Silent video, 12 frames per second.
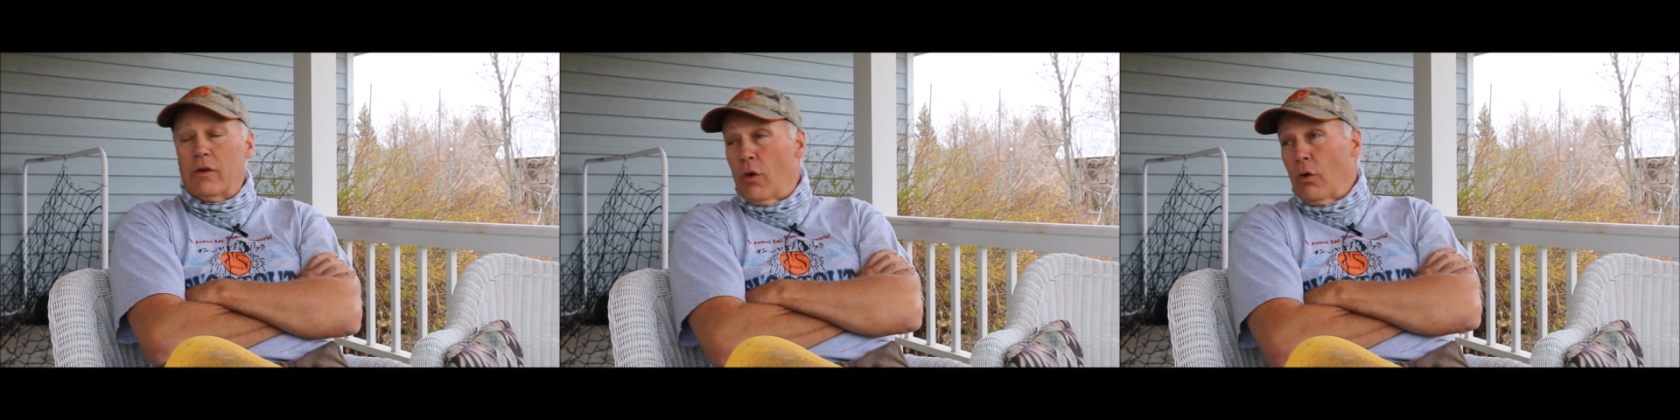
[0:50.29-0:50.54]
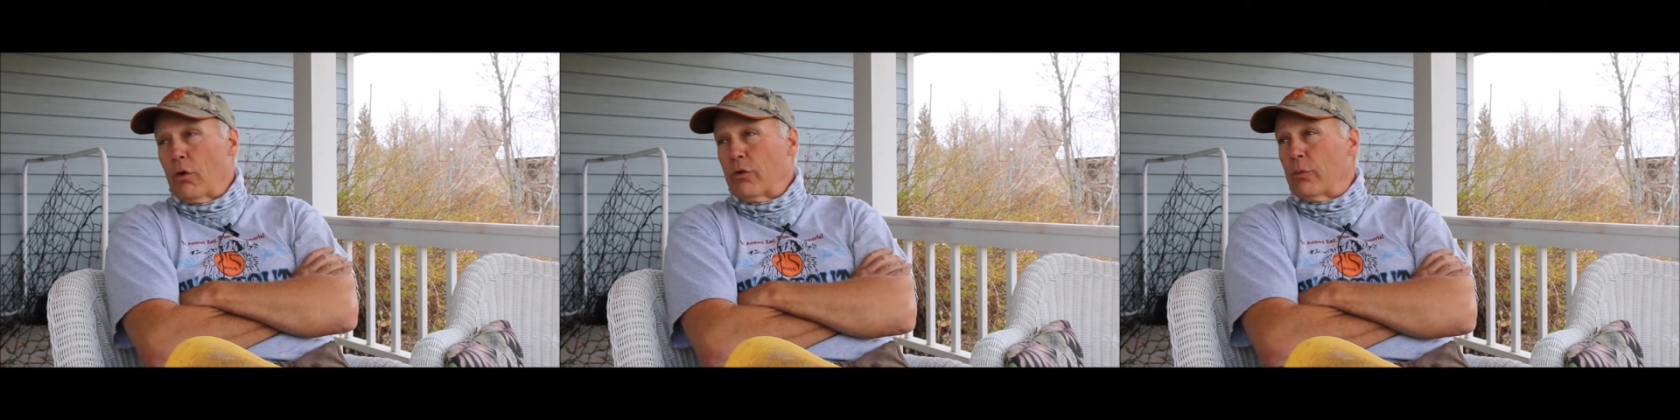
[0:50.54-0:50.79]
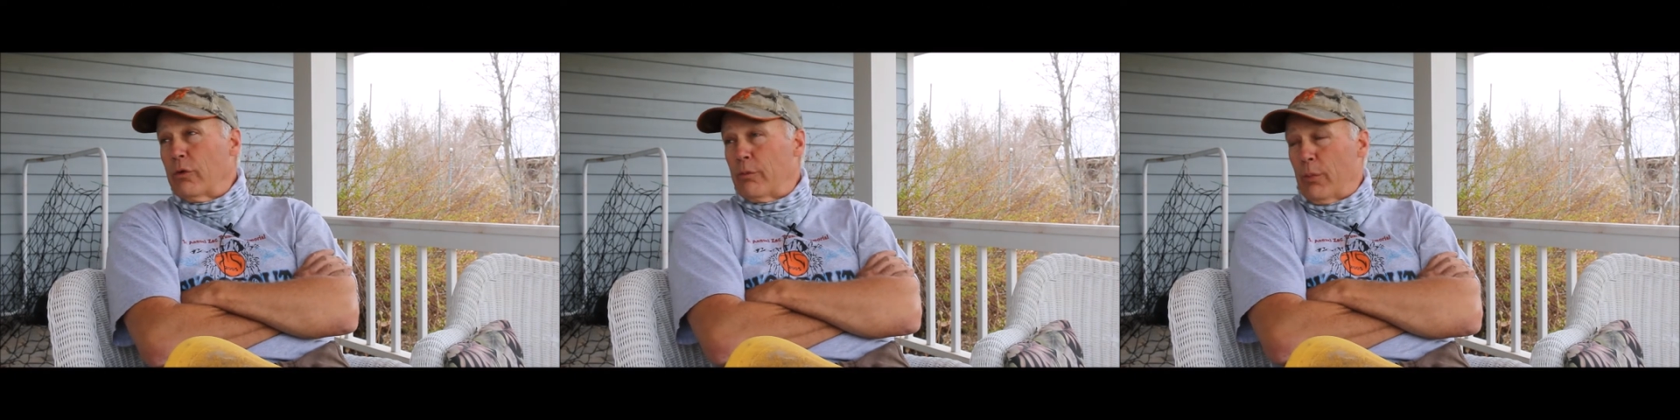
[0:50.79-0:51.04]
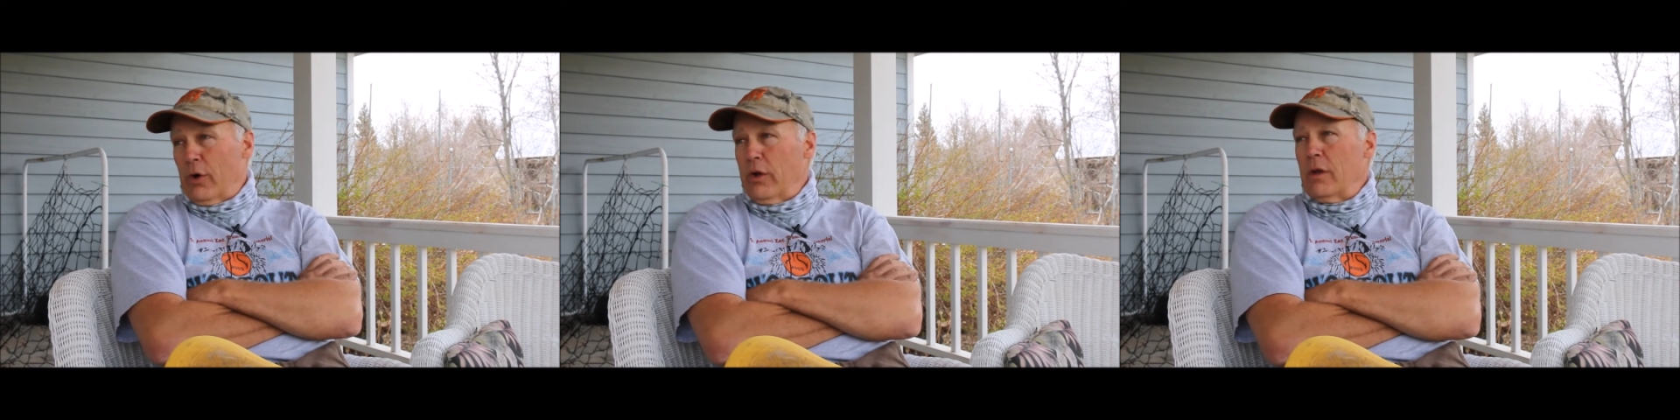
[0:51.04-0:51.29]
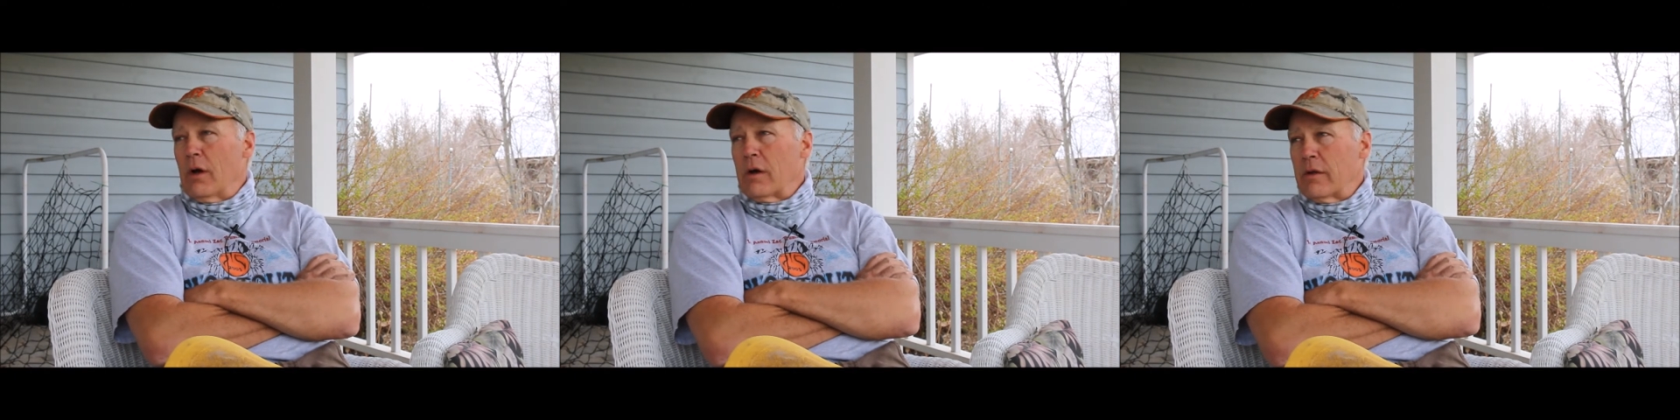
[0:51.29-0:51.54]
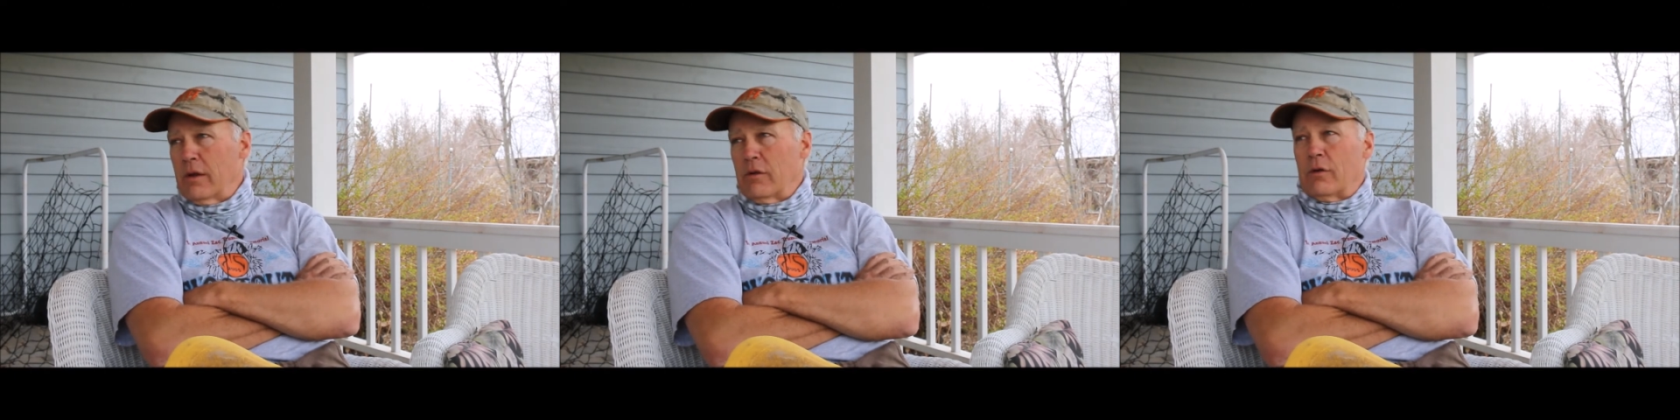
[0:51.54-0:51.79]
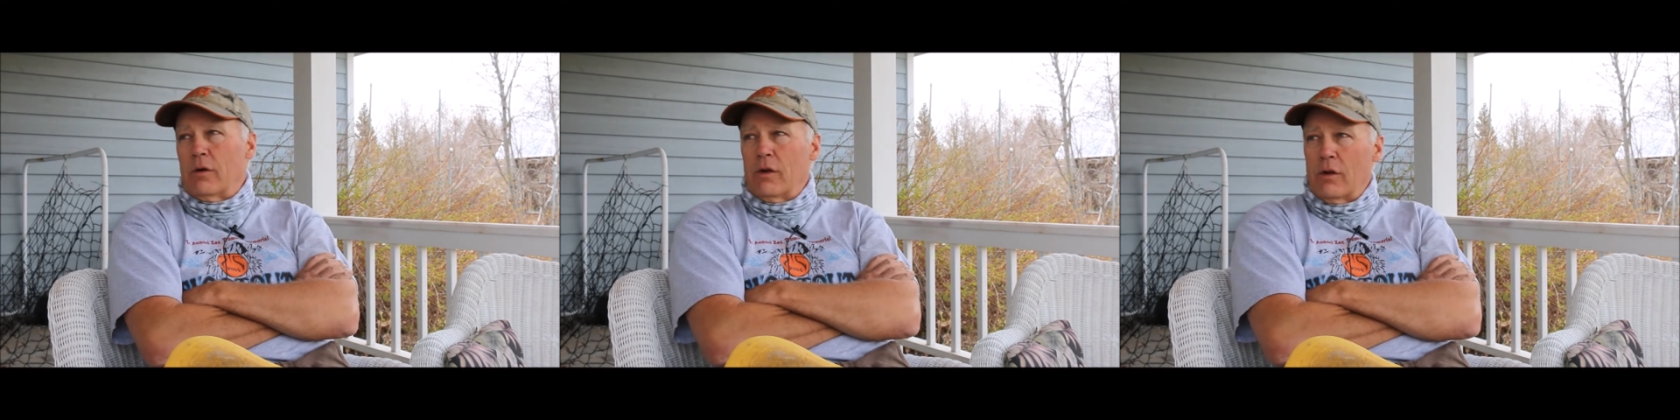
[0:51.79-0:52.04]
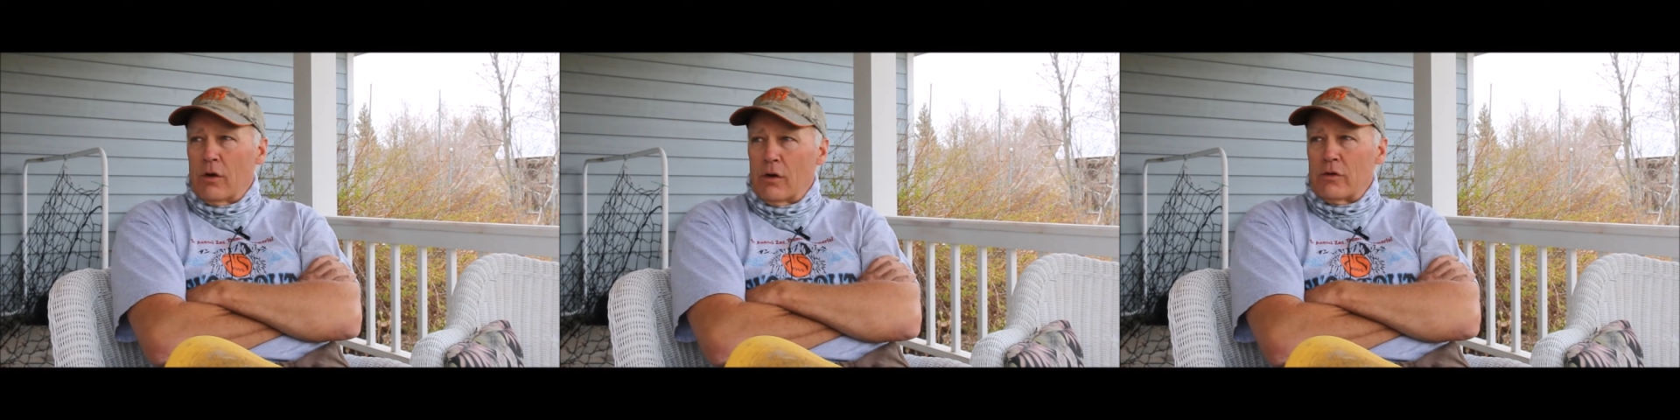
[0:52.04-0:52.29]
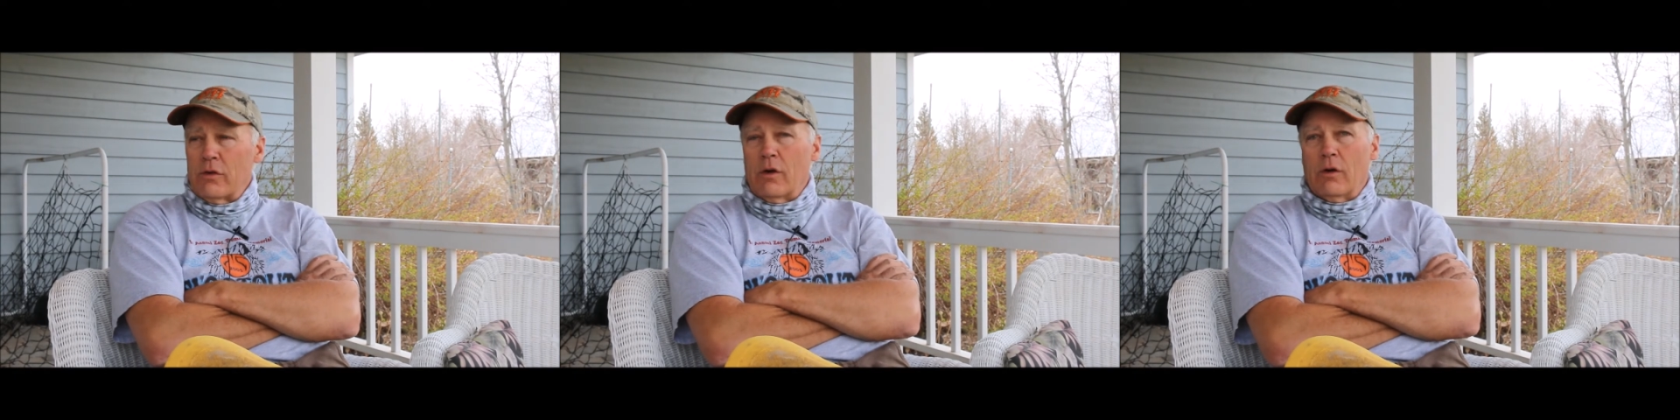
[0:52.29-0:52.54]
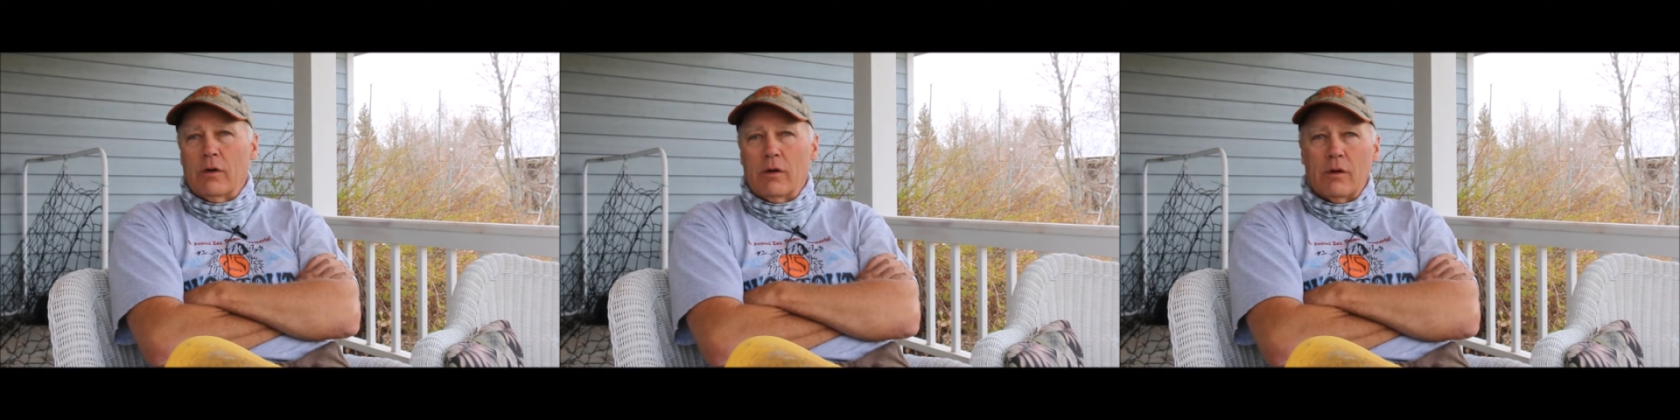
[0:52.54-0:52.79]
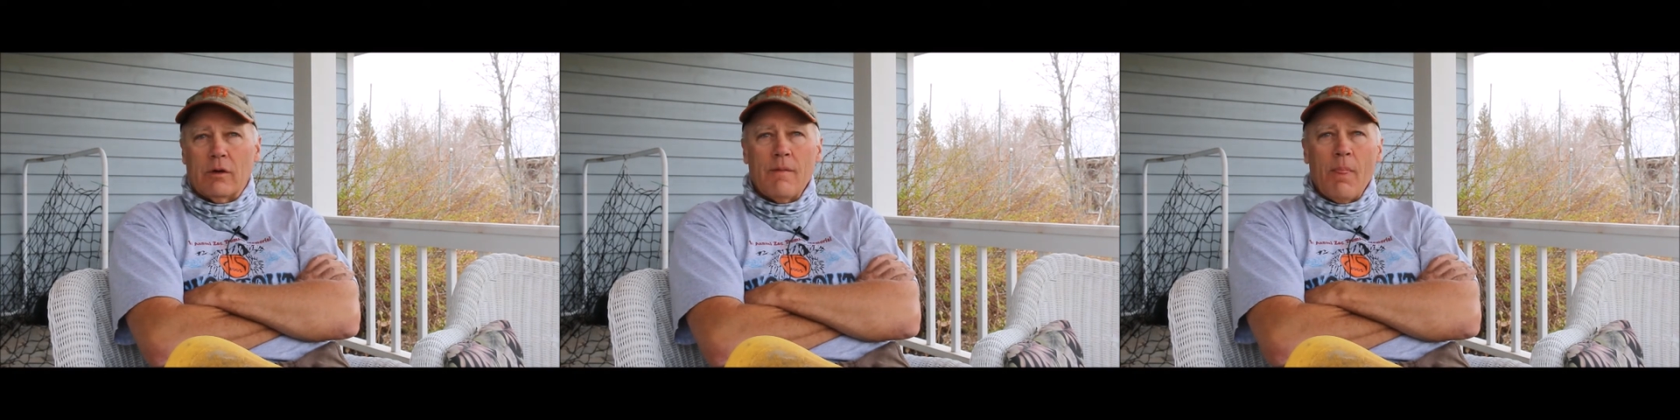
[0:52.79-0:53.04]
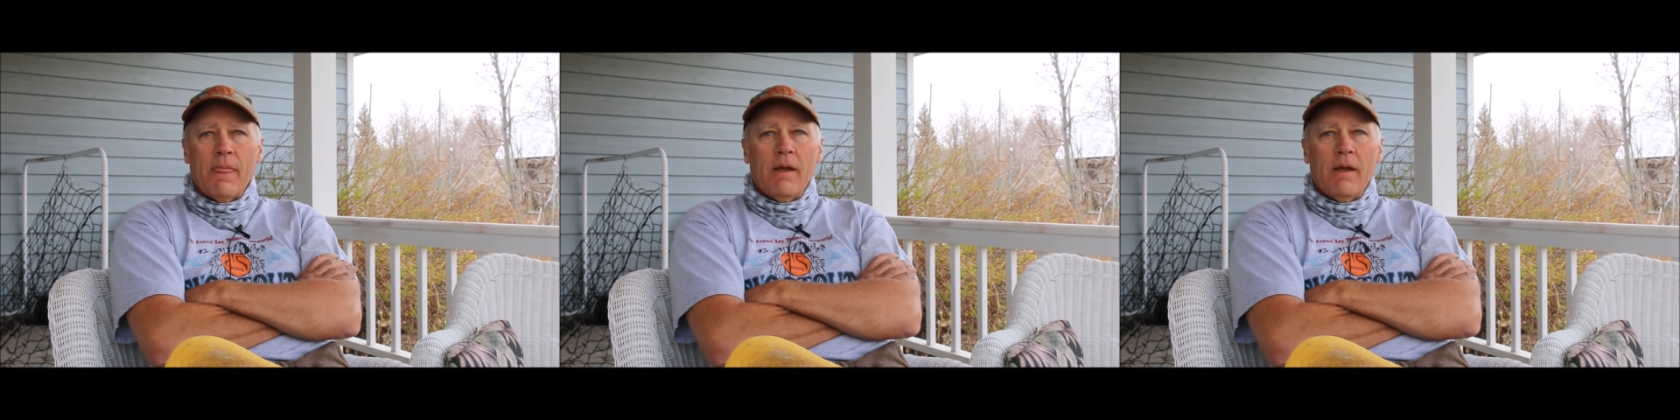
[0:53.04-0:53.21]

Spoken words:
and NOLS was pretty young then, 30 years ago, you know.